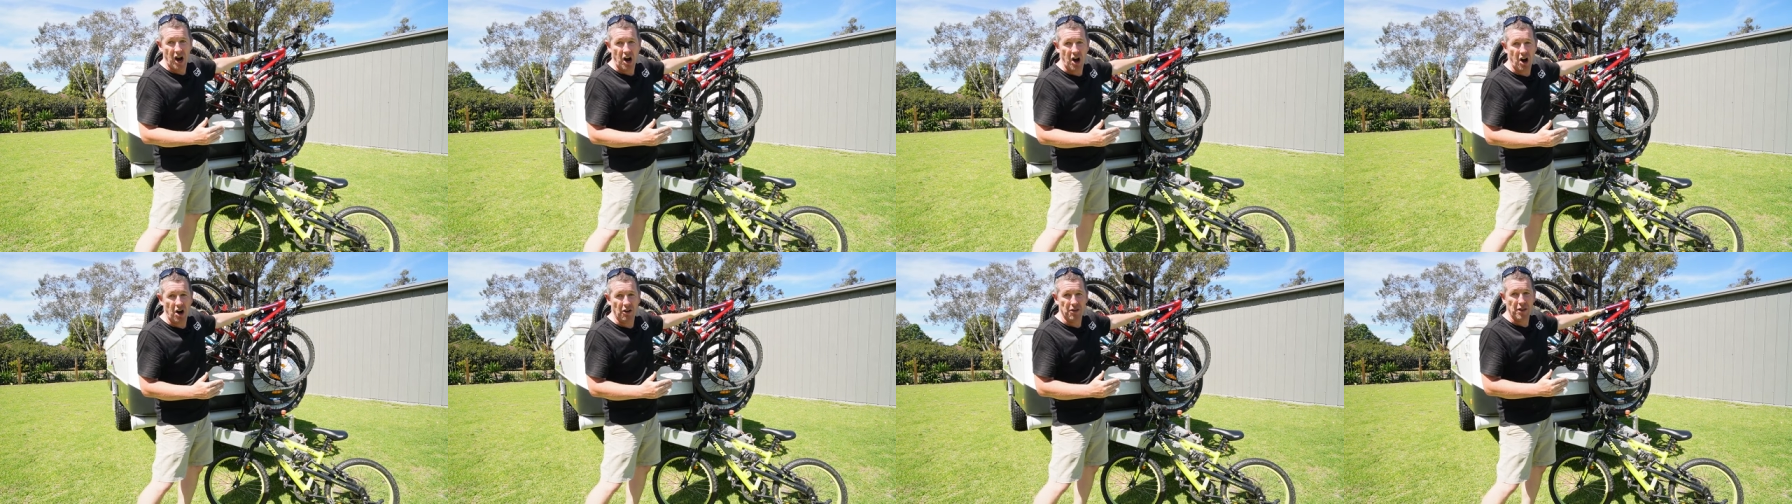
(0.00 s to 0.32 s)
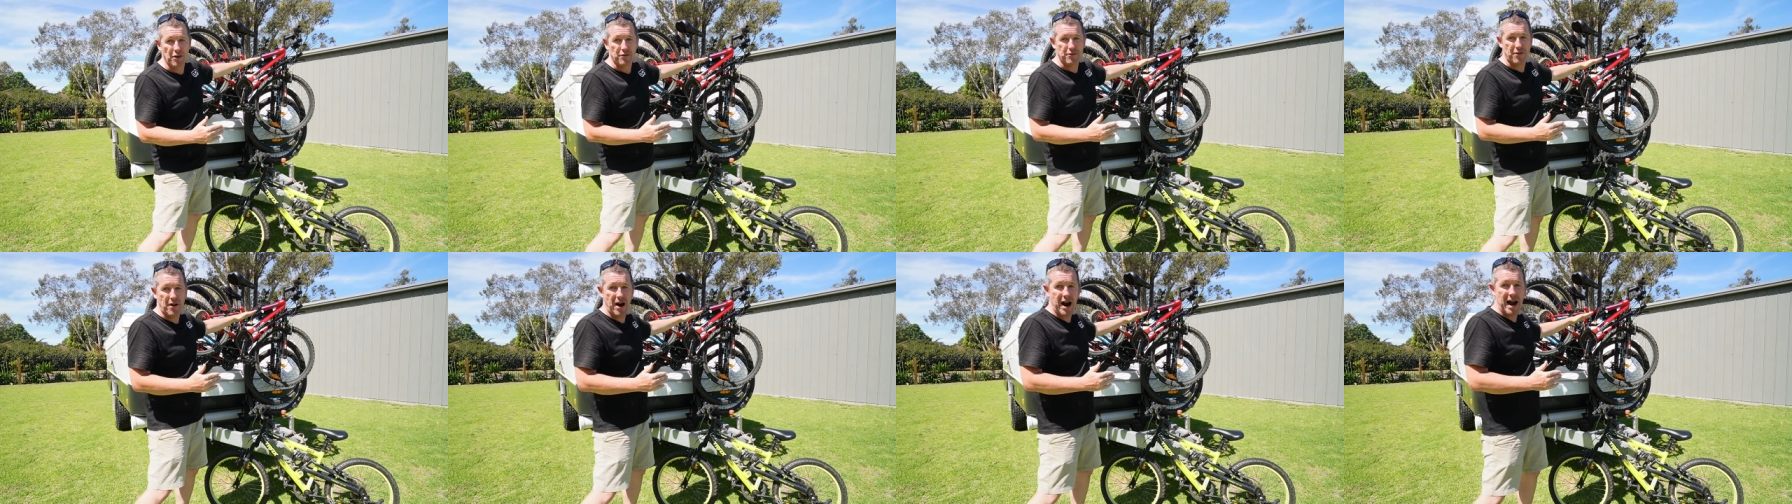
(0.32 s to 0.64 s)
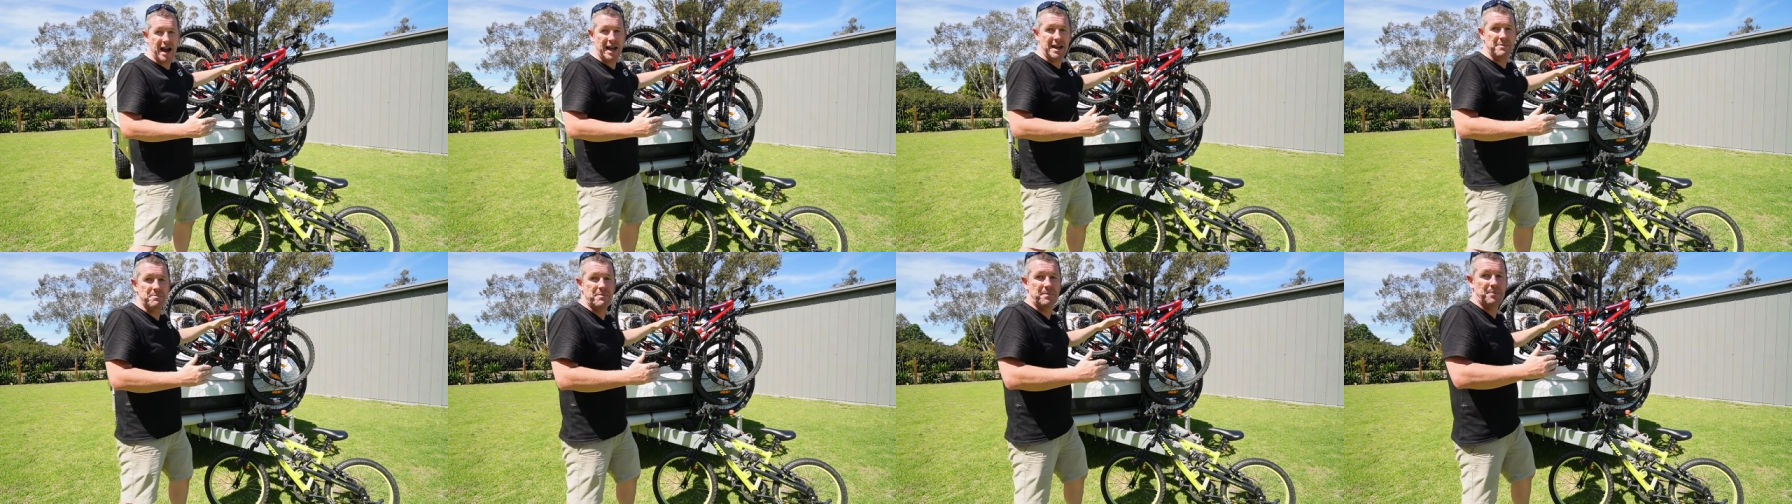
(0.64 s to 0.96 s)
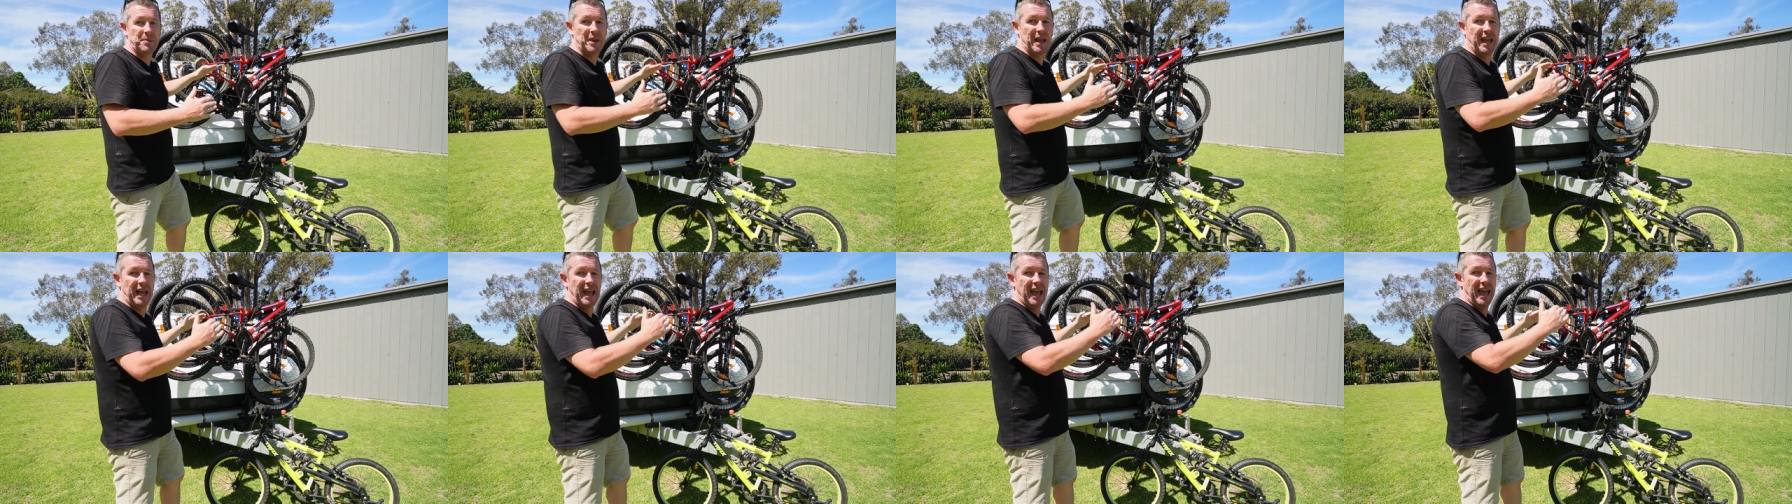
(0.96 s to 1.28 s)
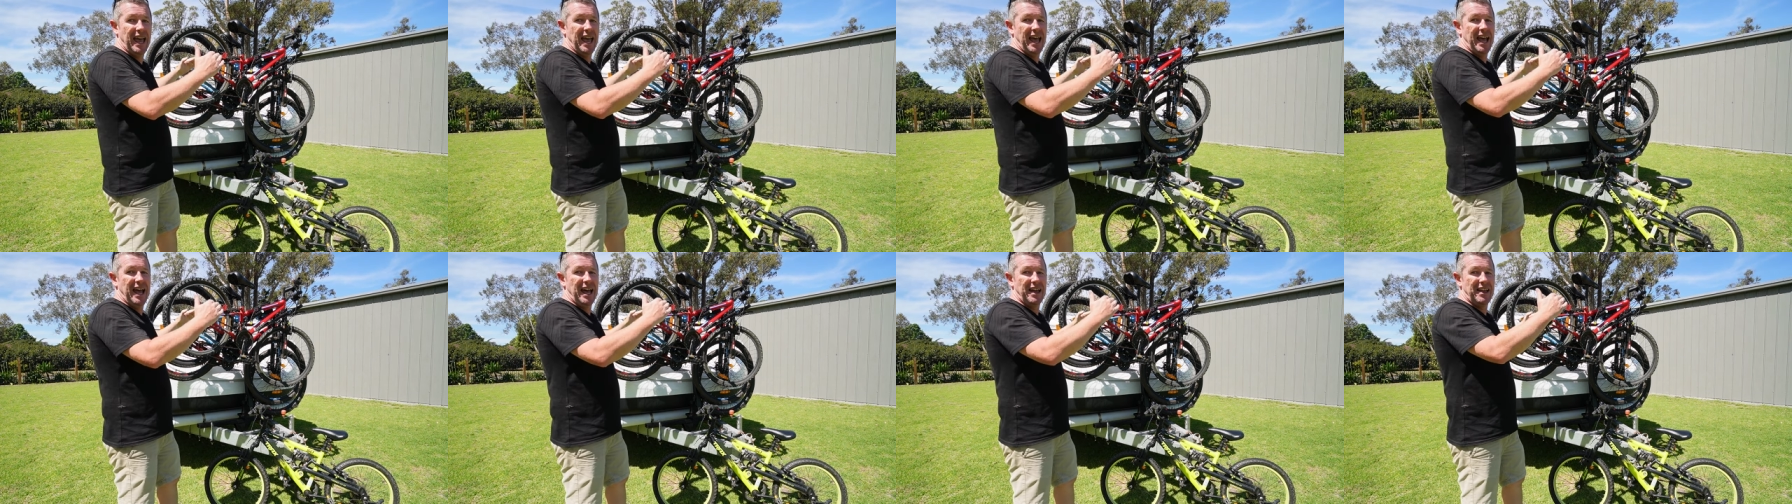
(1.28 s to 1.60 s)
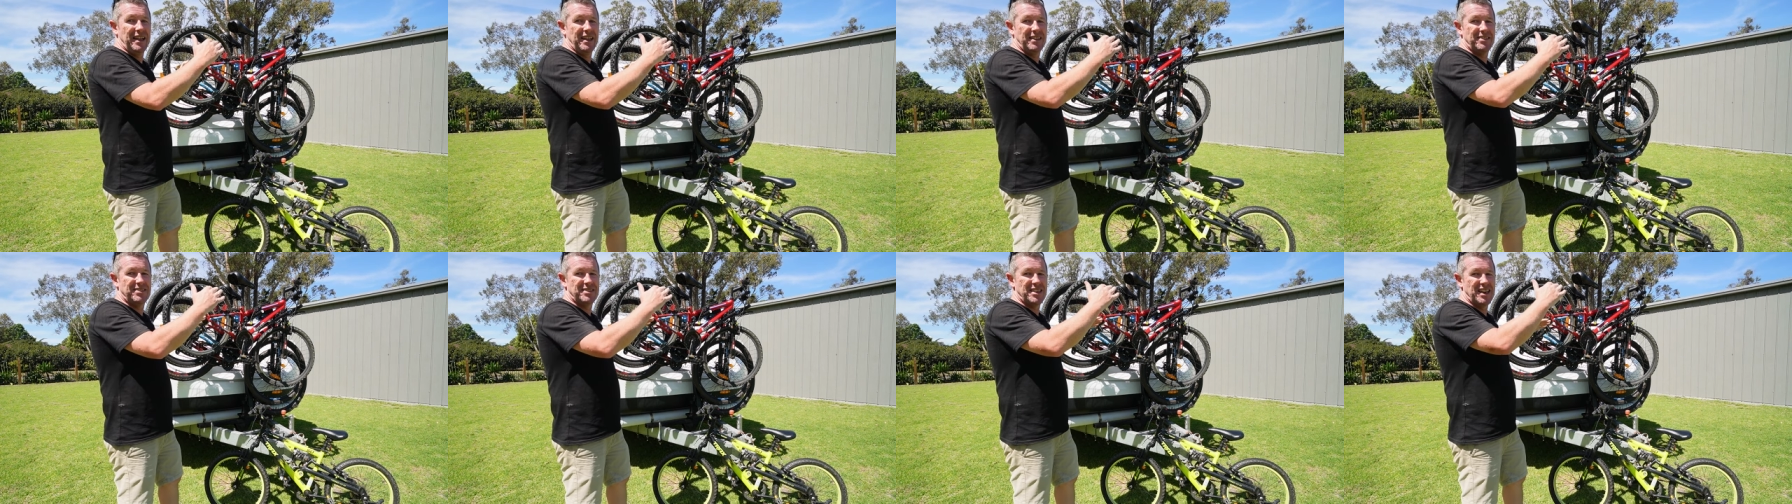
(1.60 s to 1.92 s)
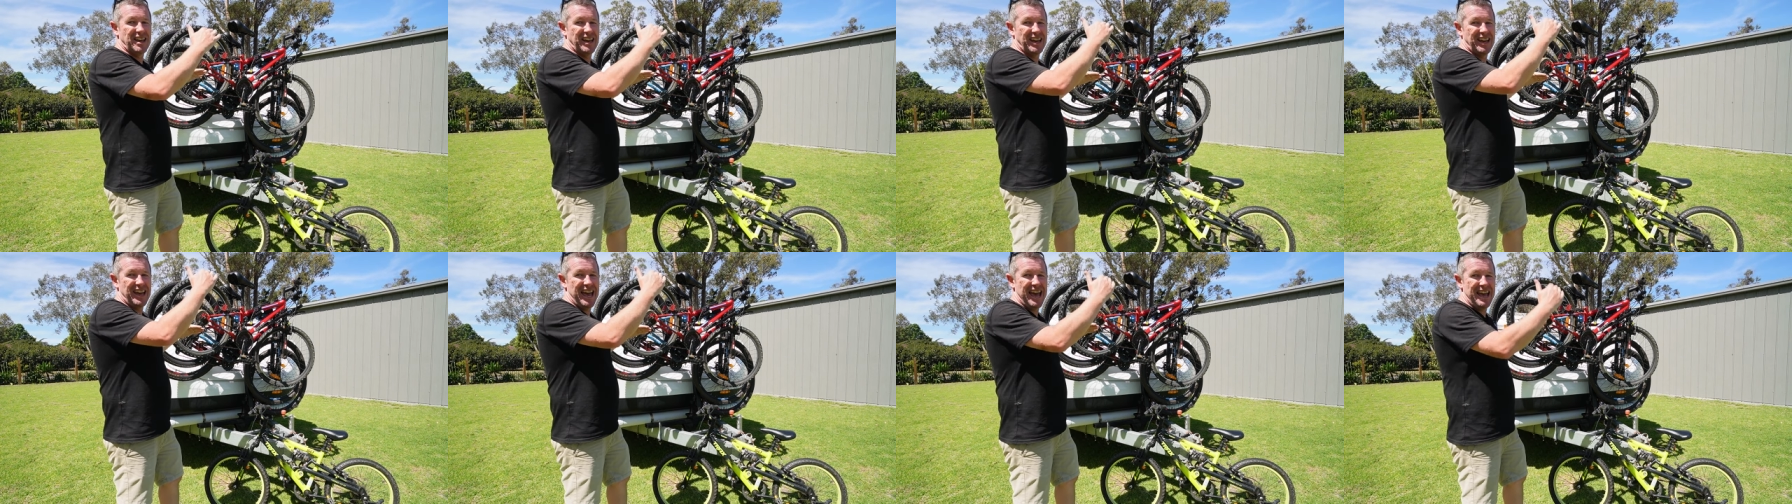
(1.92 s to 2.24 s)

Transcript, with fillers: on the frame, the